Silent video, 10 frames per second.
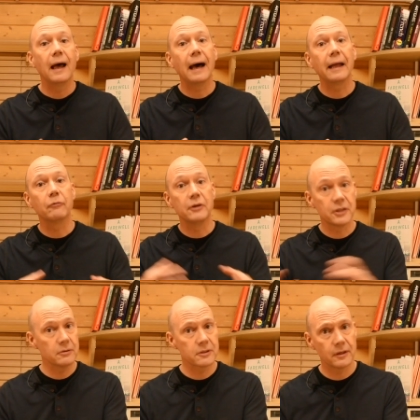and
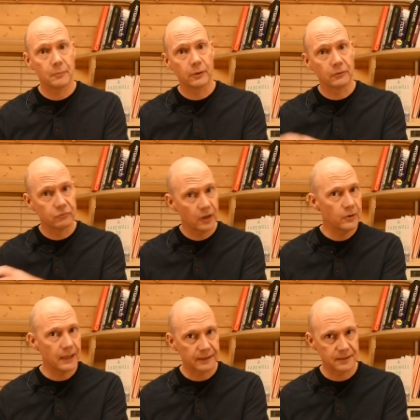reduce the number of
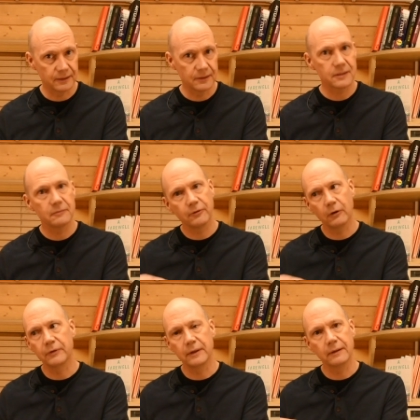road accidents
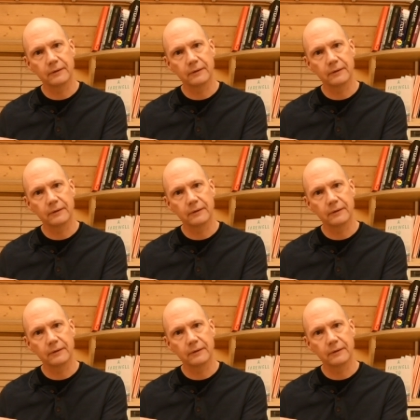involving